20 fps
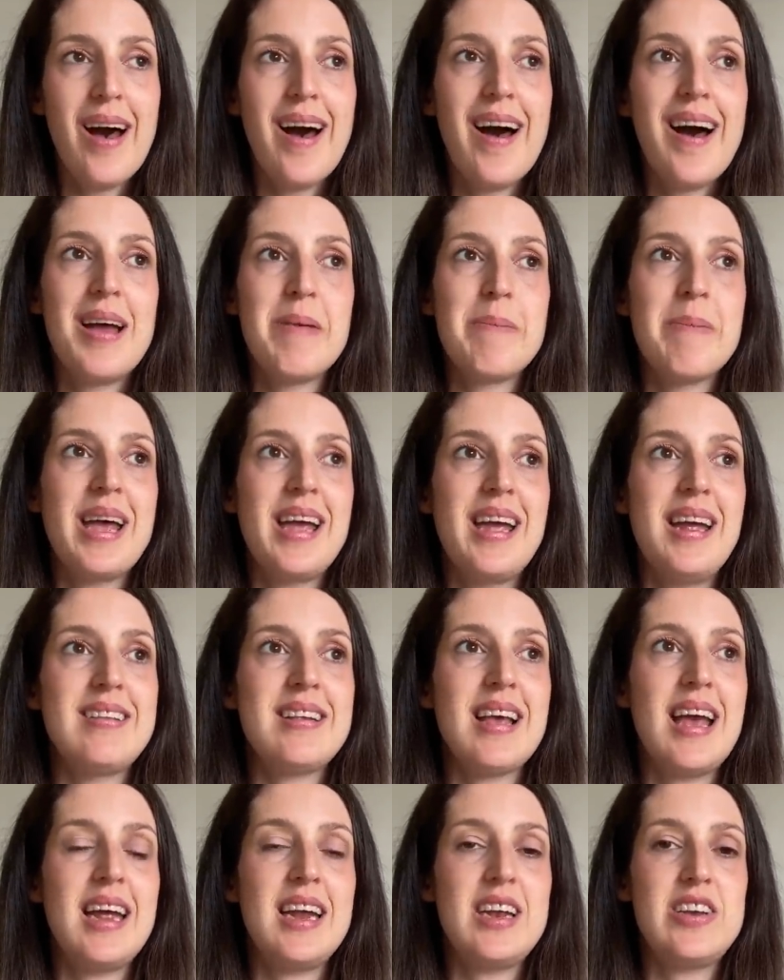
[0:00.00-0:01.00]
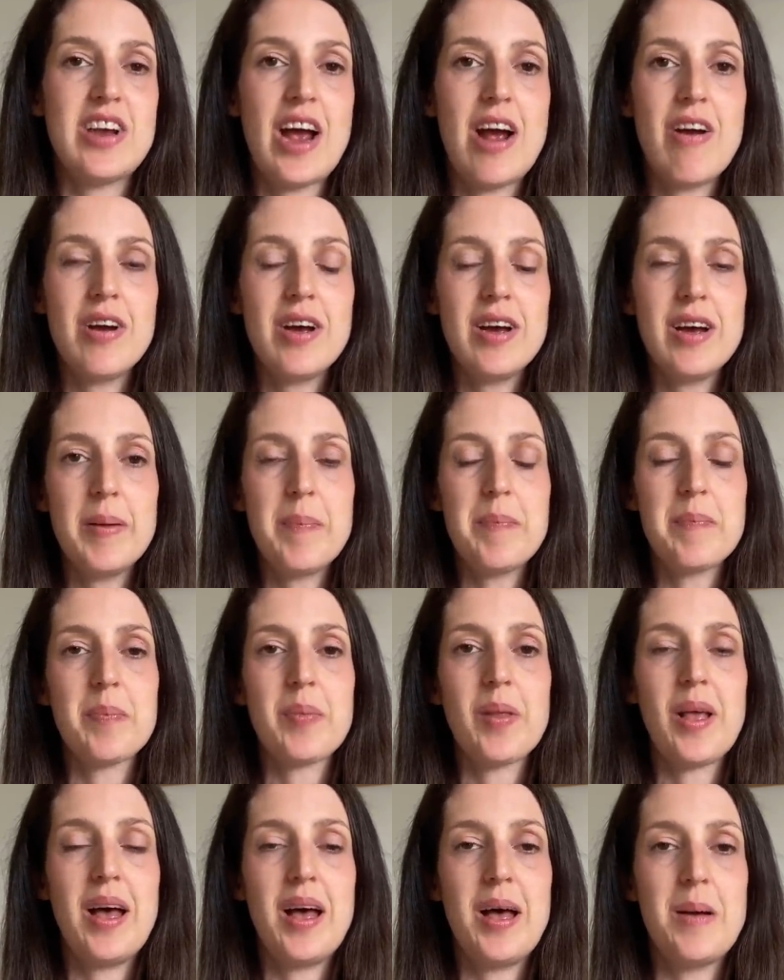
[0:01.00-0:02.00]
I made a Jarrah
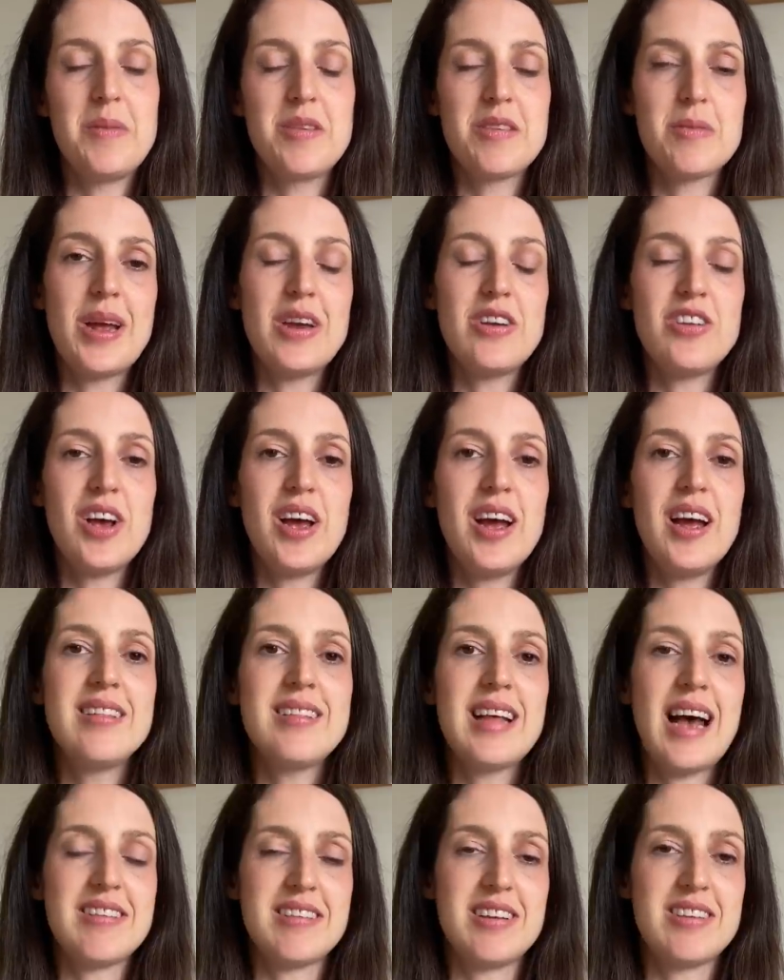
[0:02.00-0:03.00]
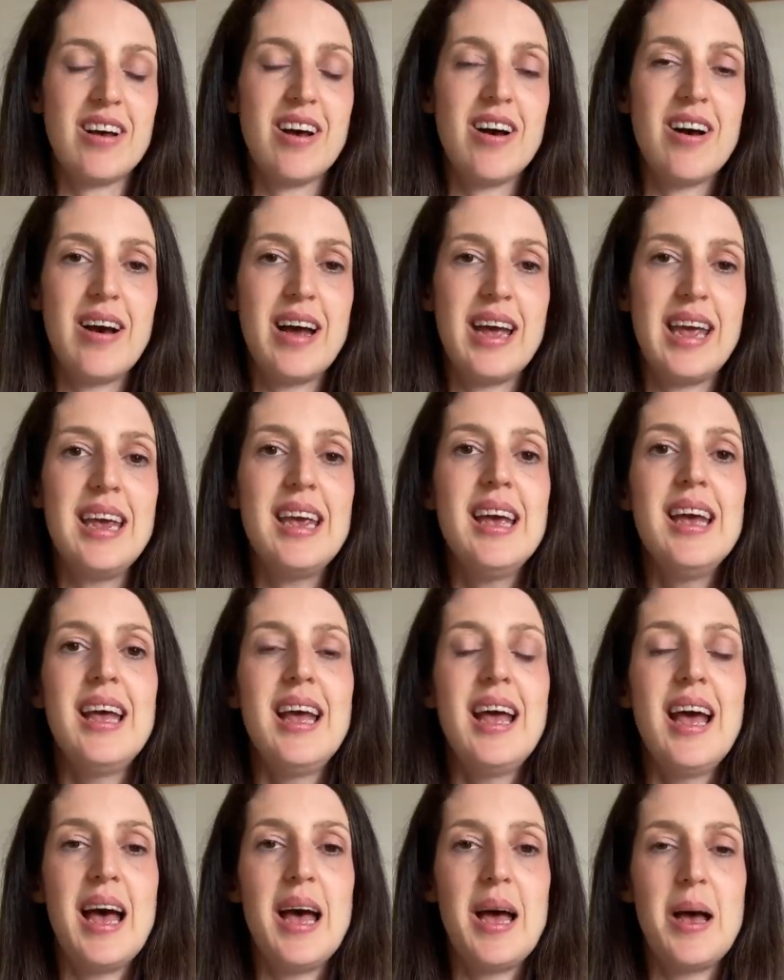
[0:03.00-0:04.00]
um, sweatshirt that has a tie
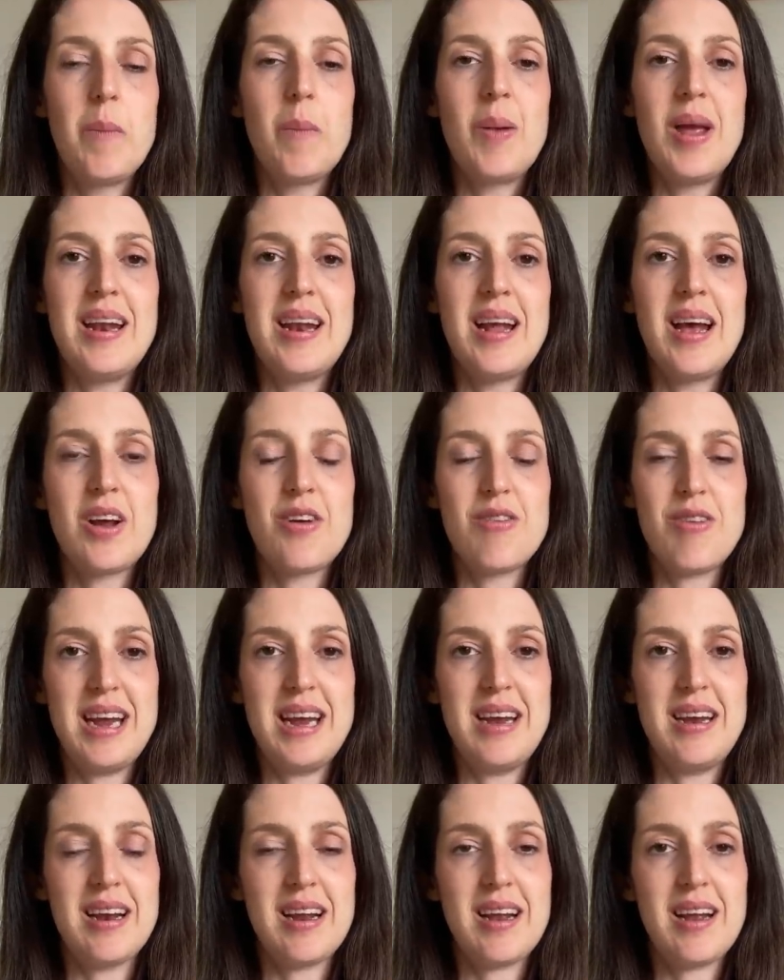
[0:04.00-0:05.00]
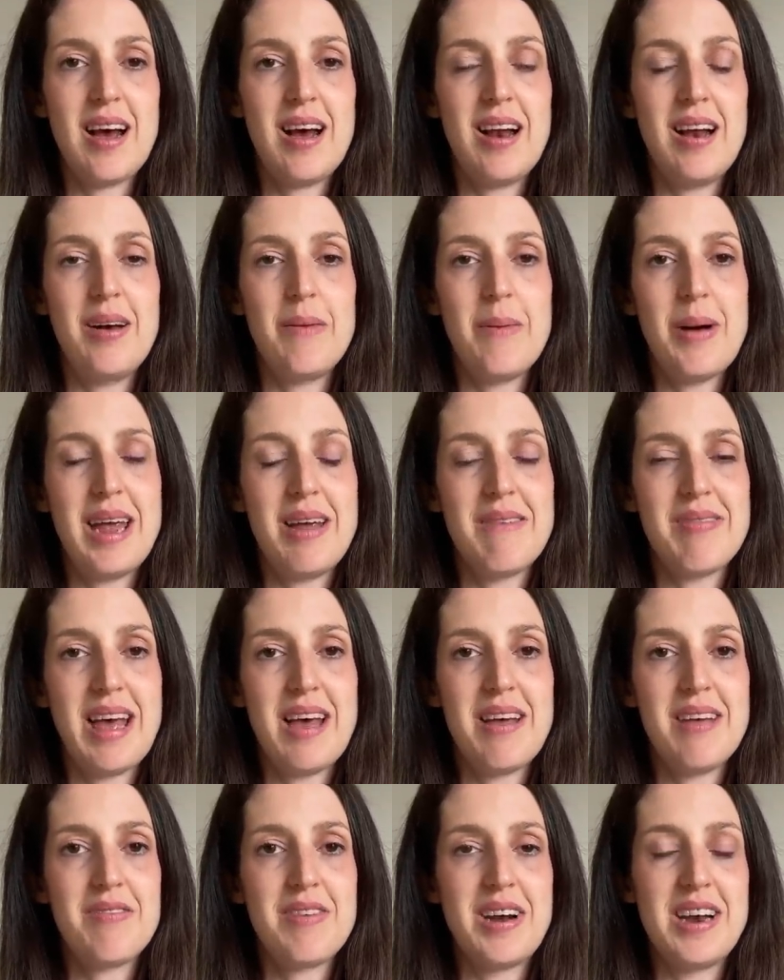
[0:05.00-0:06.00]
um, in a green colourway of
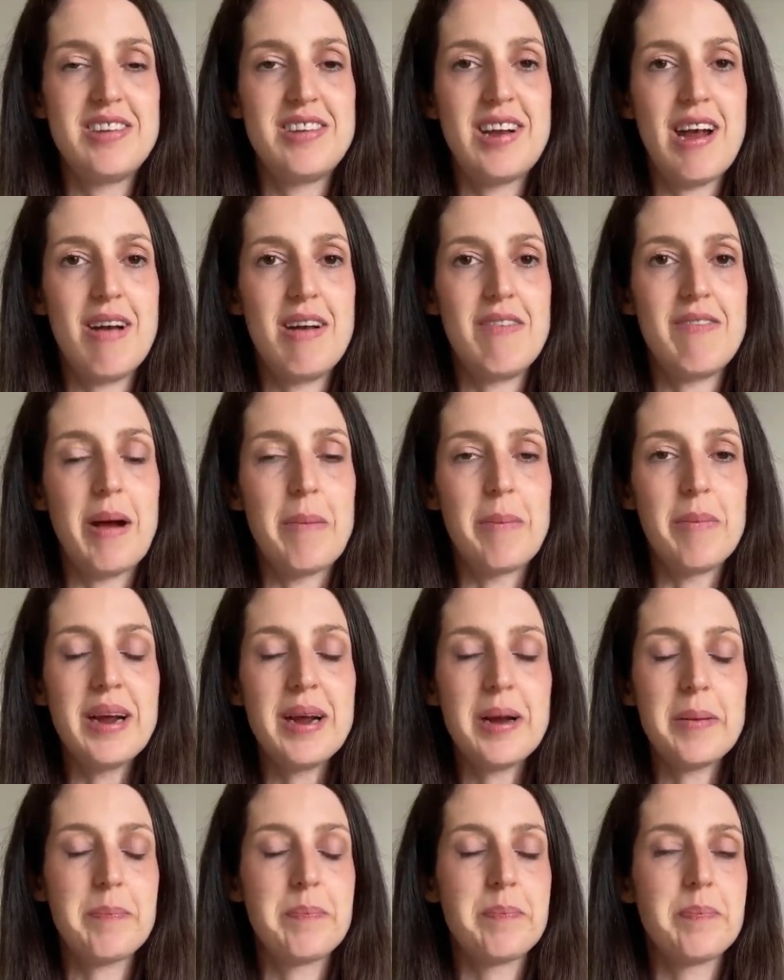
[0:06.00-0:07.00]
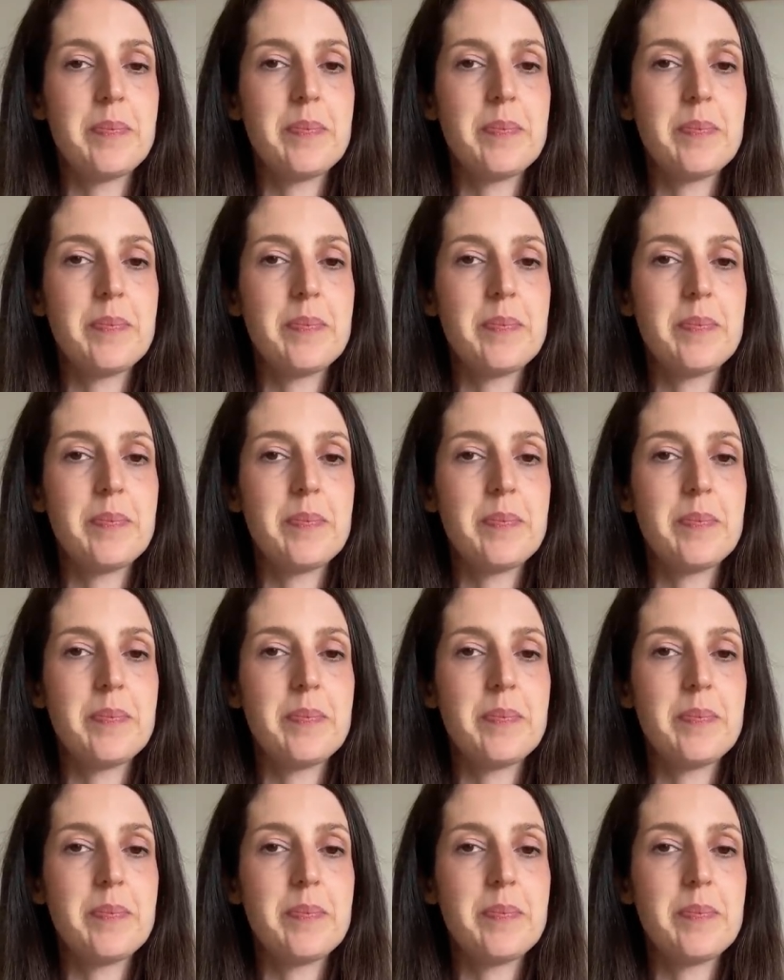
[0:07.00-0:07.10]
their French Terry fabric